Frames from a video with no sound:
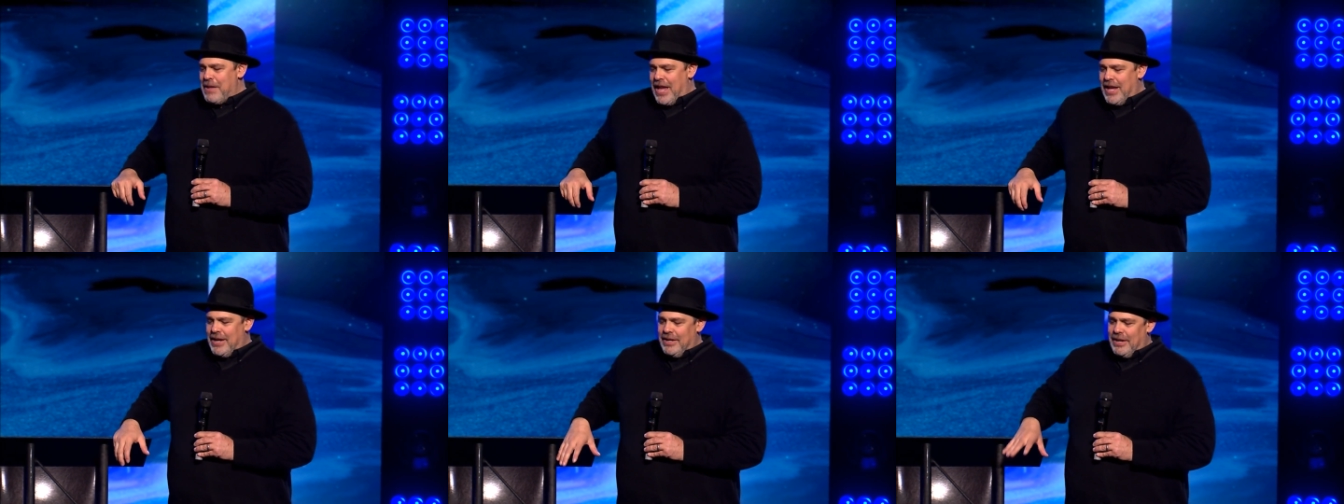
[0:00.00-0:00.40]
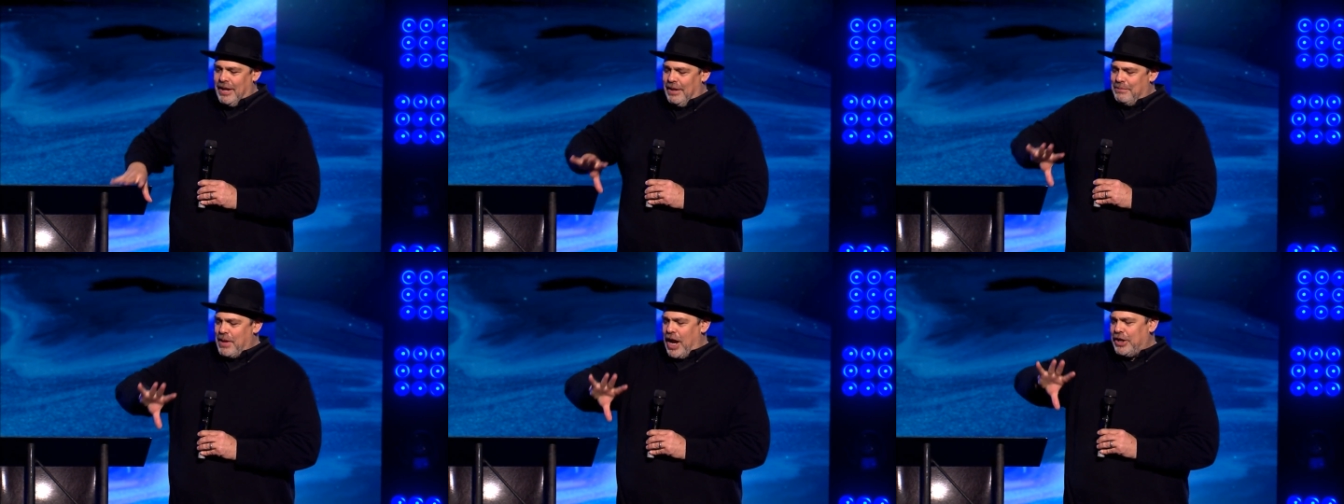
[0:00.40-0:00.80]
and
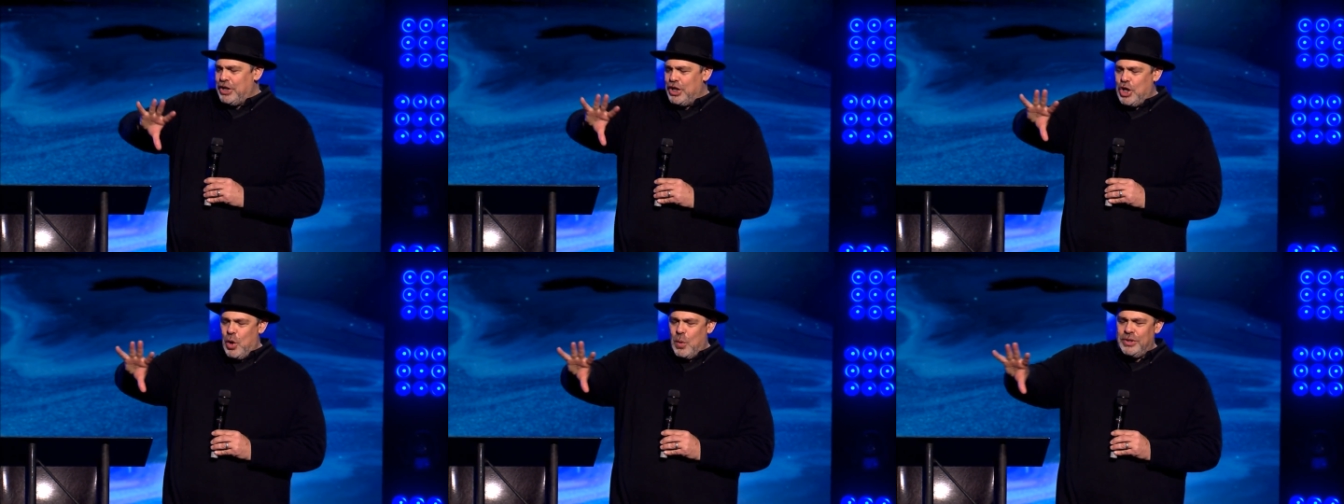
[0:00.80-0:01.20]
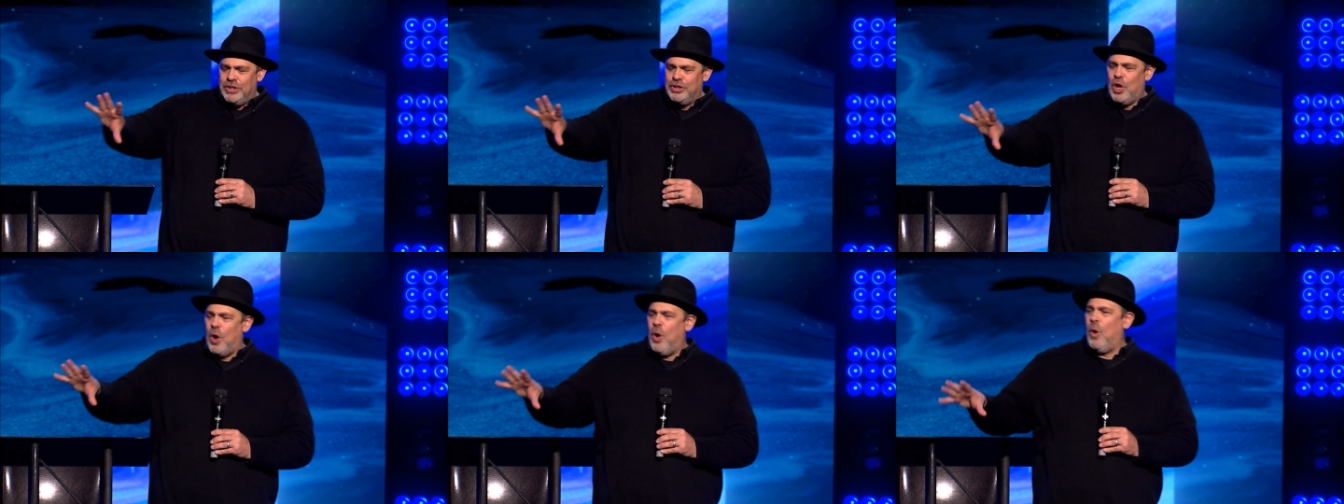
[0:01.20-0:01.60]
I'm not going to go
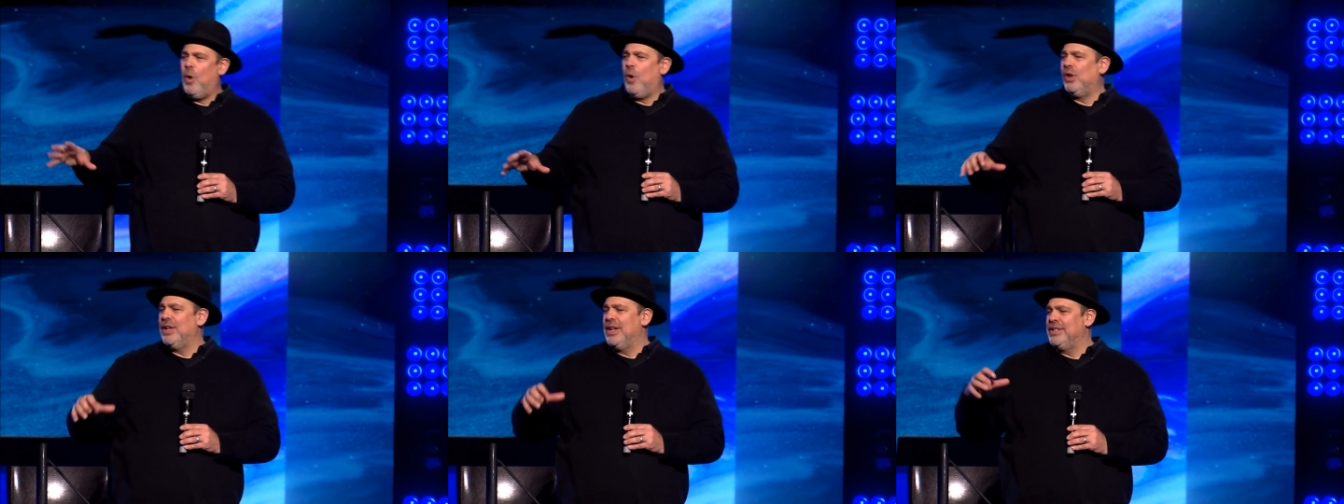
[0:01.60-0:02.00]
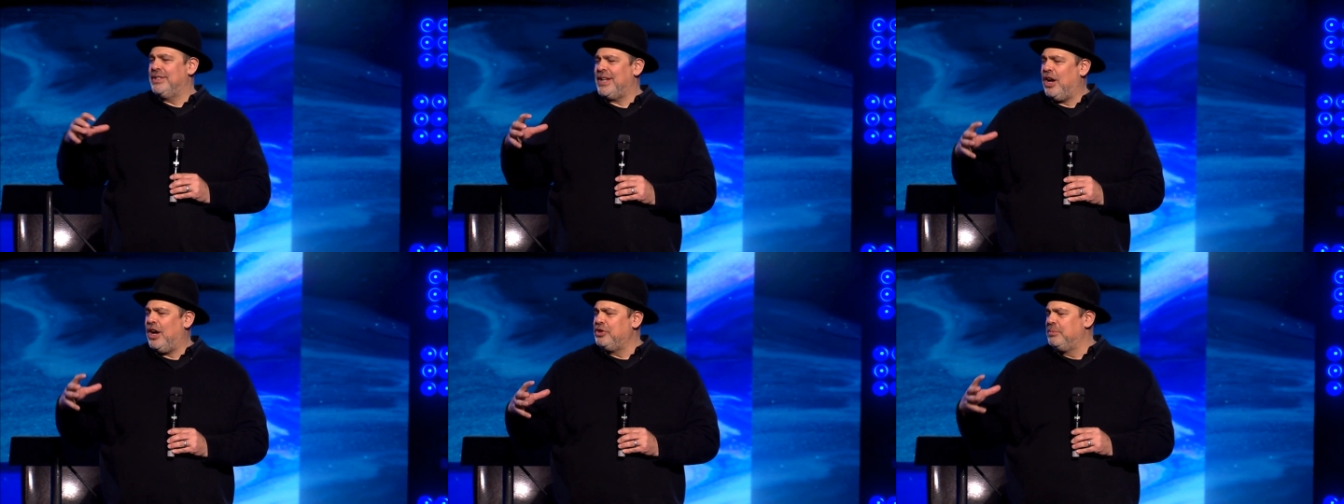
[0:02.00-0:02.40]
into the whole
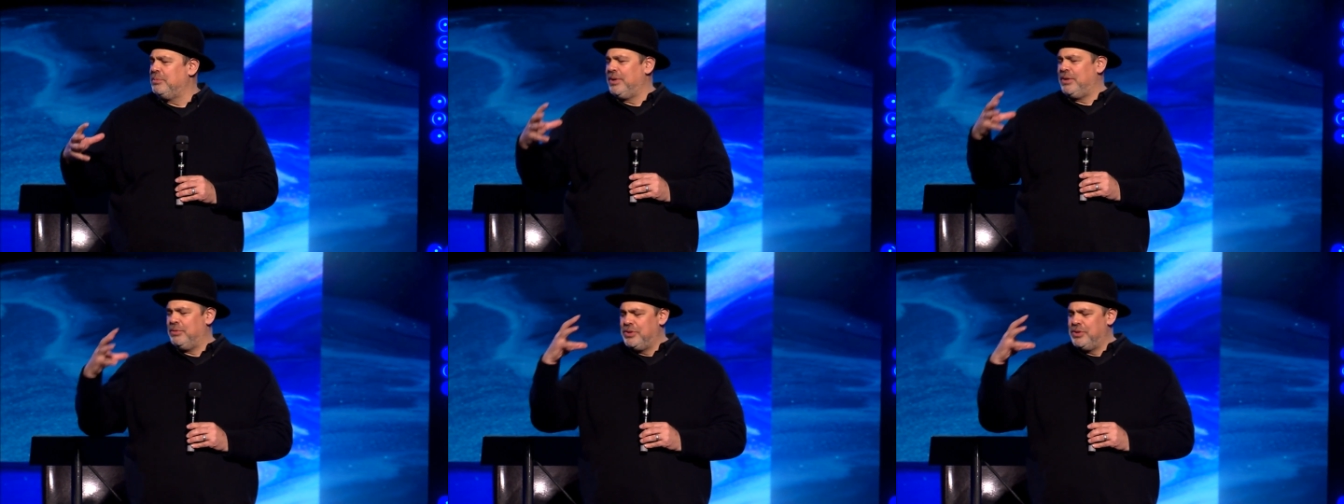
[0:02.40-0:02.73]
encounter, but it